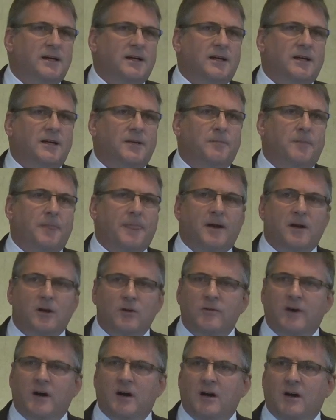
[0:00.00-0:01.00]
And
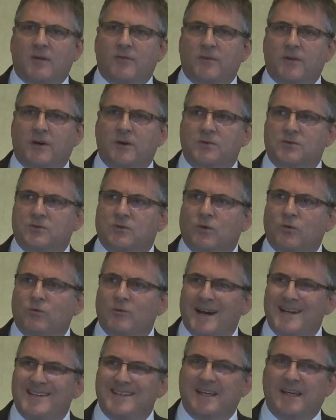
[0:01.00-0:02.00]
over half of those are
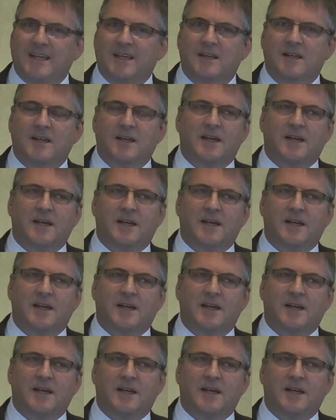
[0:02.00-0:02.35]
already